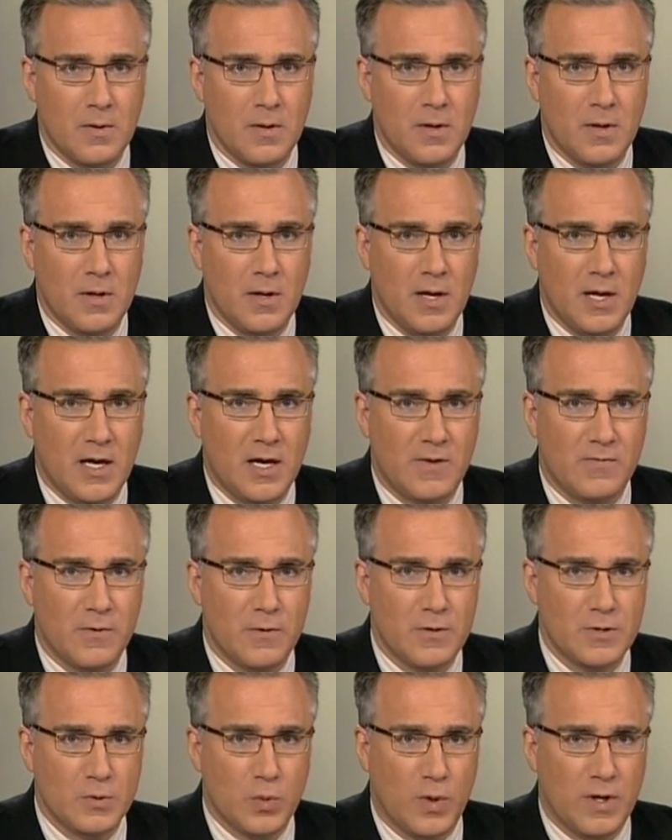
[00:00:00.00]
And if there
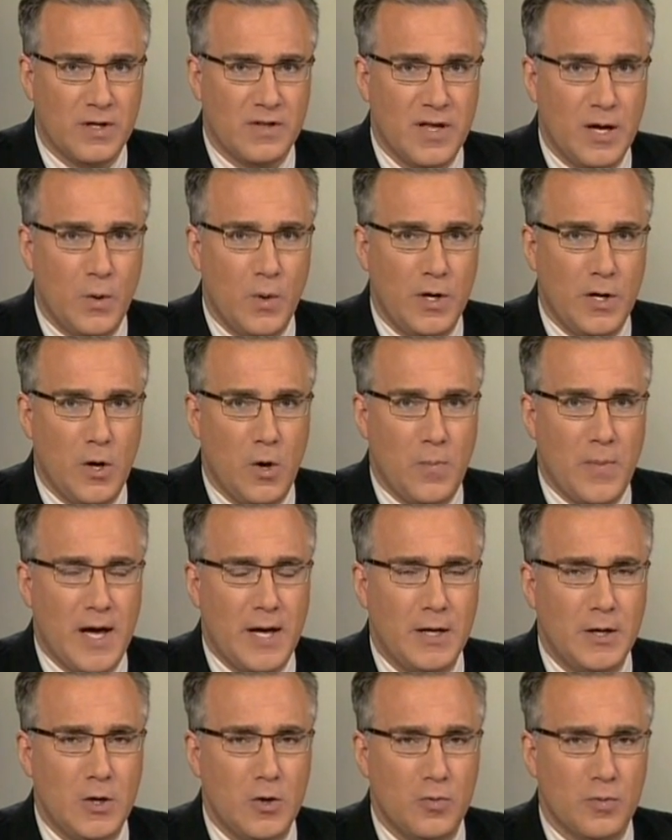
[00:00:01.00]
is one thing we know
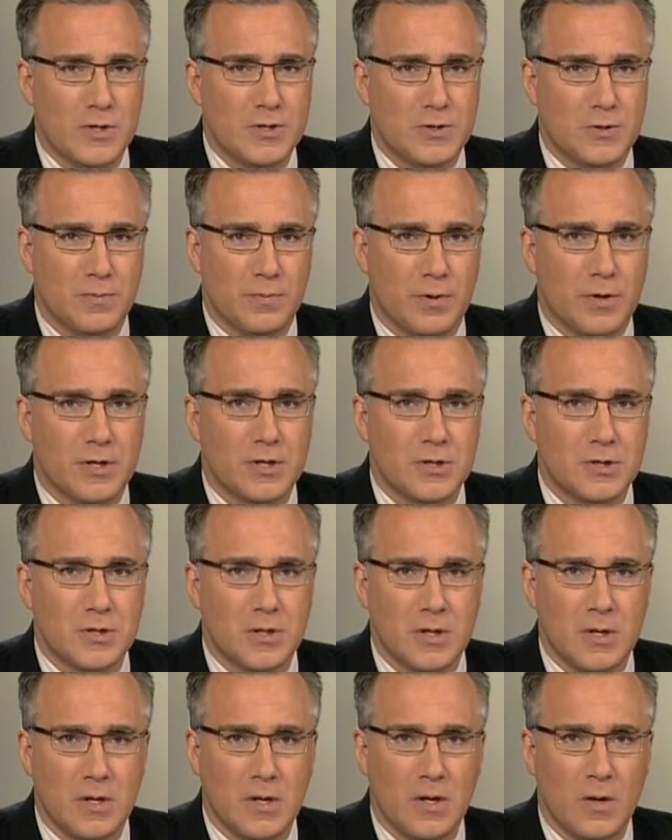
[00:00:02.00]
about you, Mr. Bush,
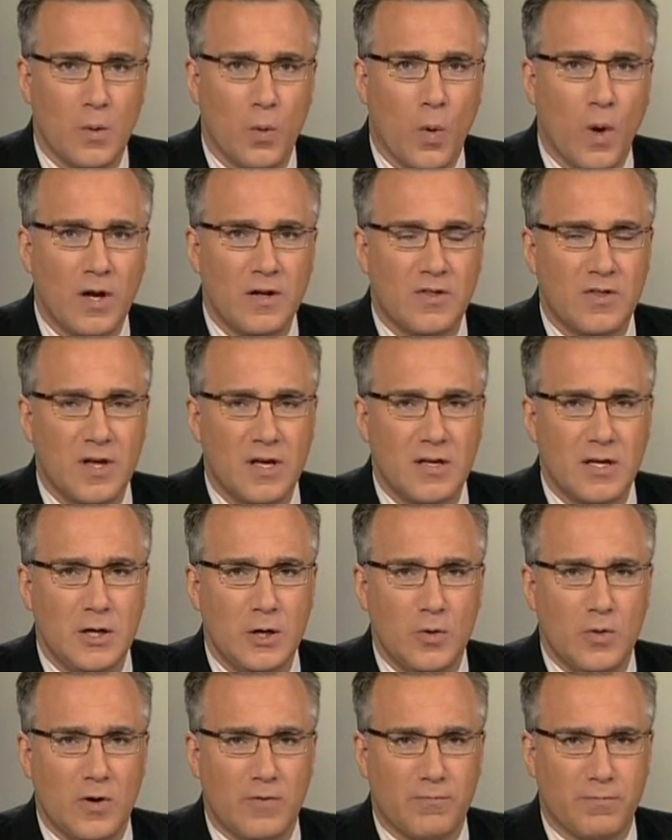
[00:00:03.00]
one thing that you
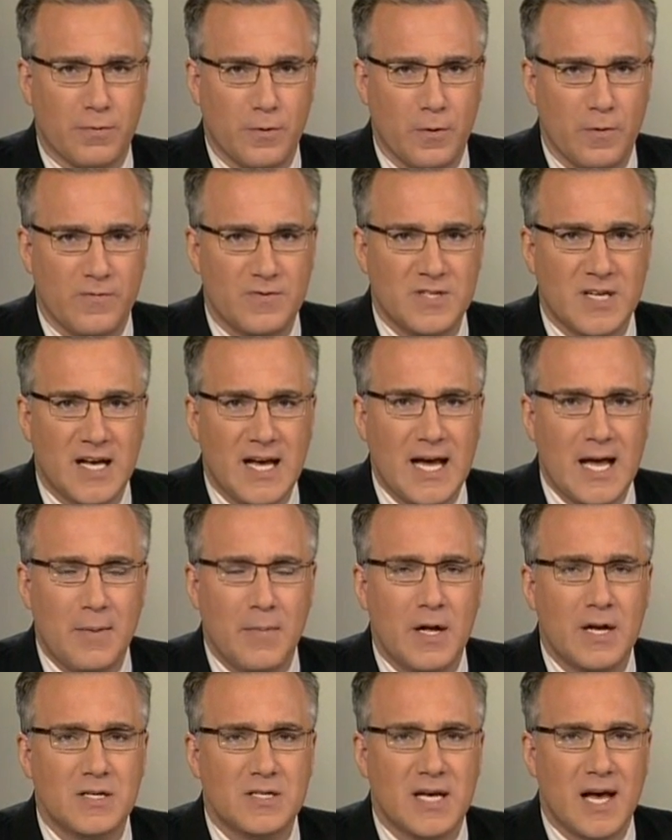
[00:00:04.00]
have proved time
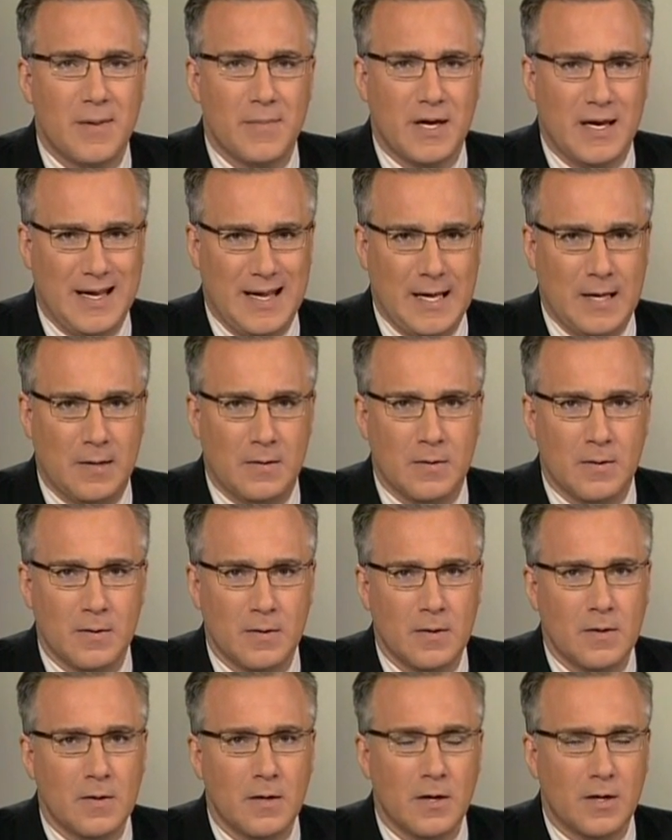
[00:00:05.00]
and time again,
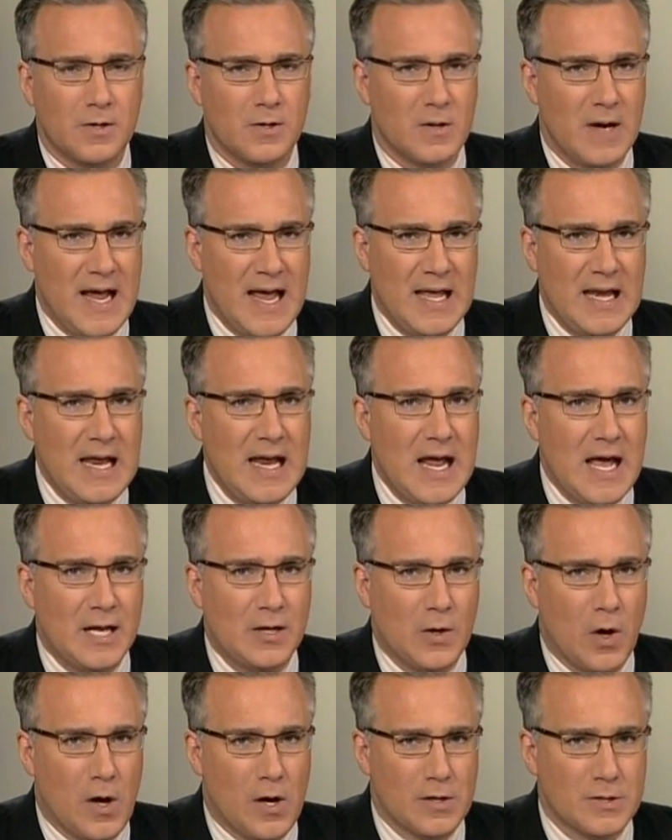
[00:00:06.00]
under any and
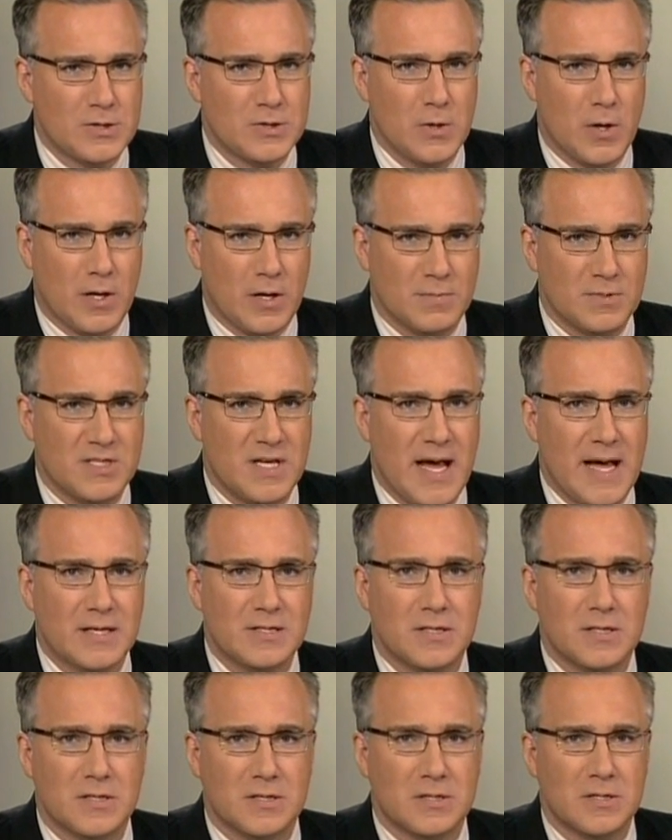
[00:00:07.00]
all
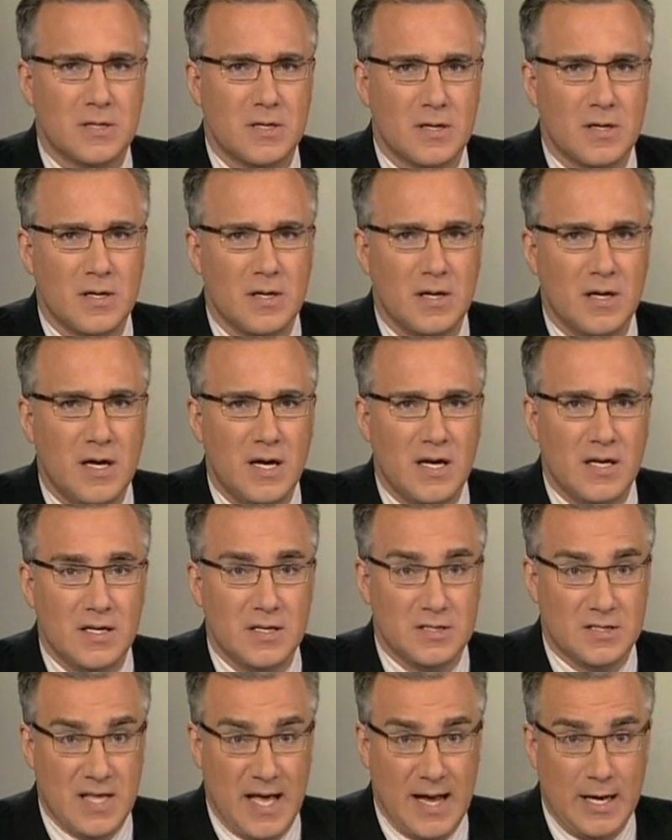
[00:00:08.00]
circumstances, it
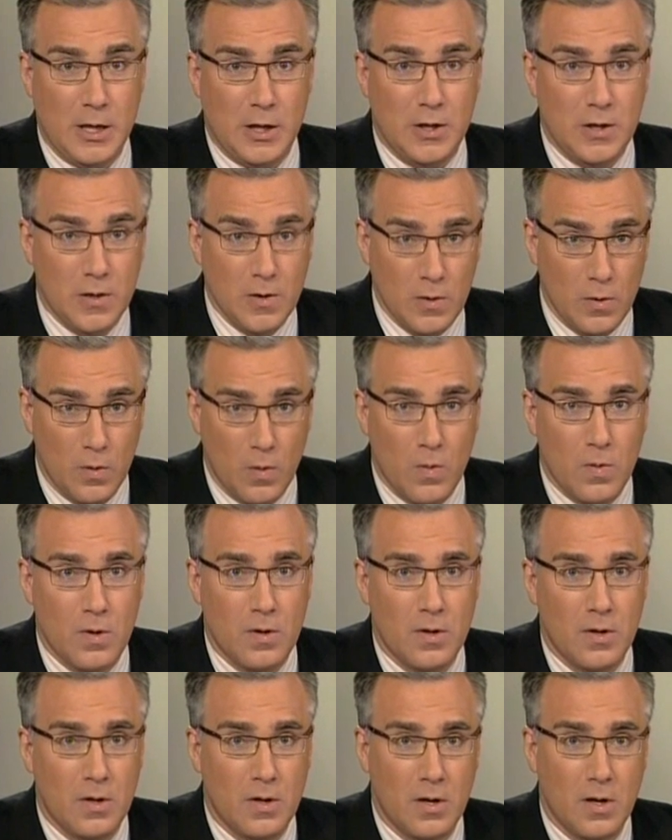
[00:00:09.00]
is that you
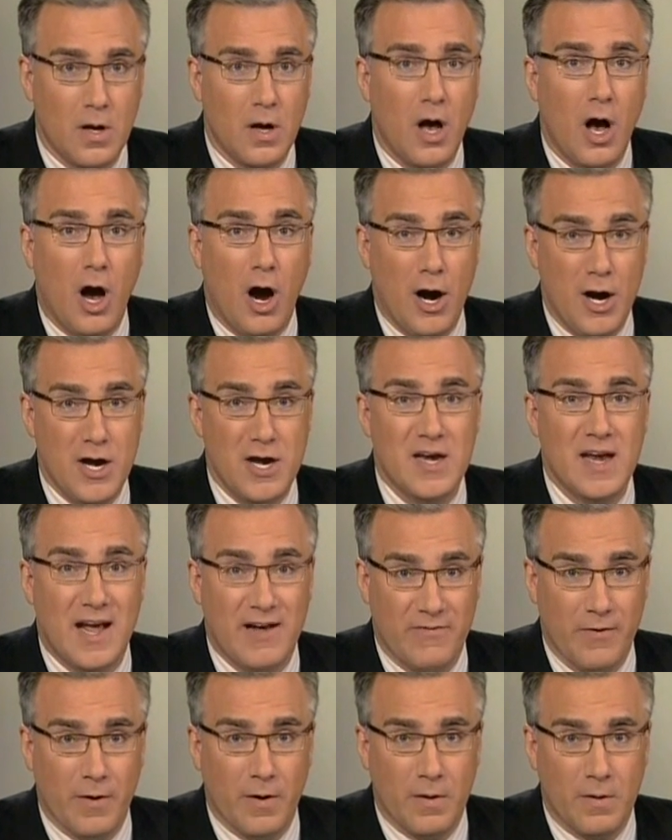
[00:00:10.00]
are
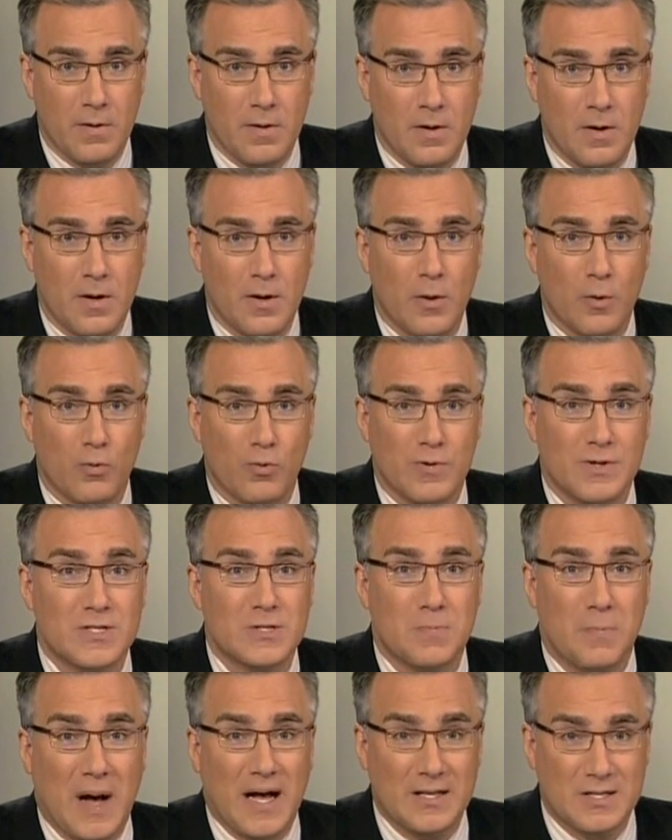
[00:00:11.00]
never
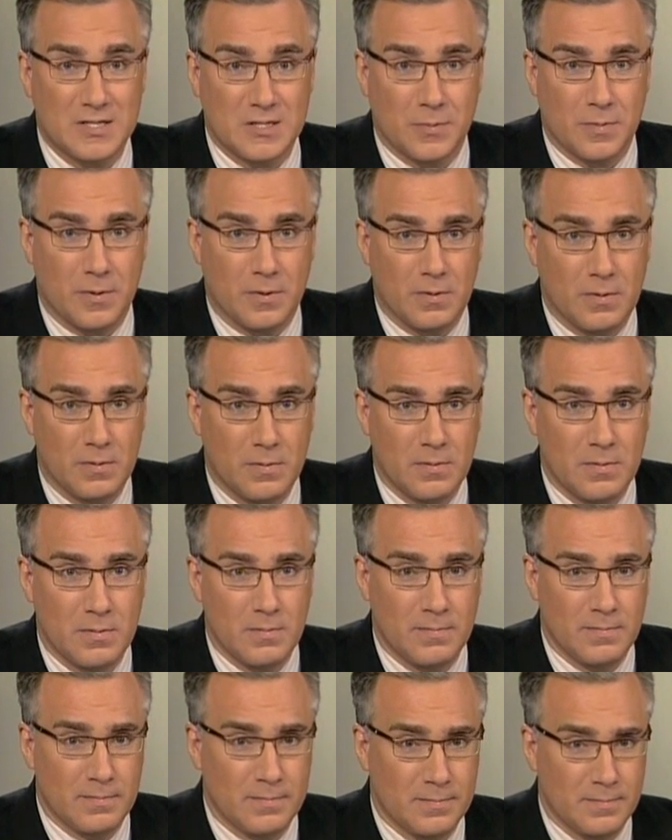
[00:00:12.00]
responsible.
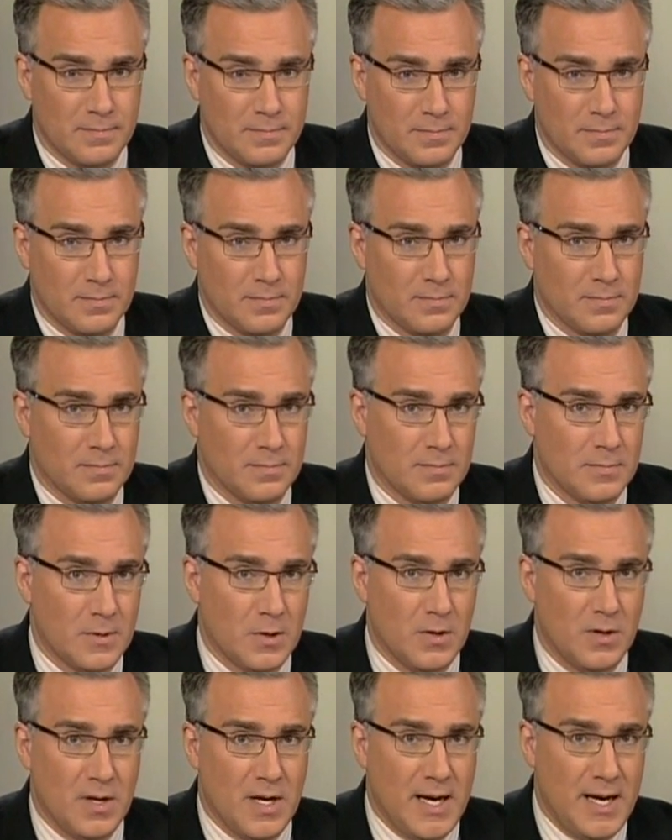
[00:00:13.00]

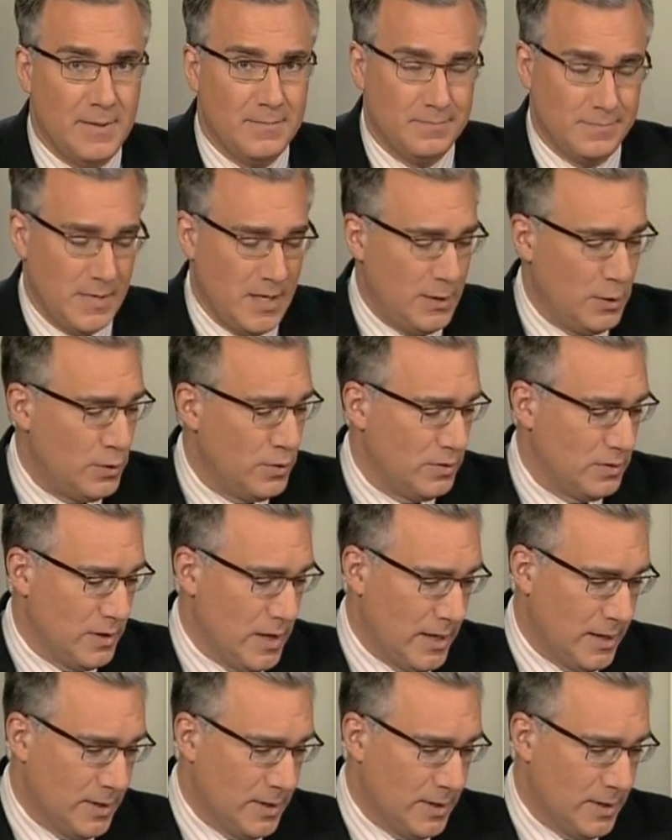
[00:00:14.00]
Good night and good luck.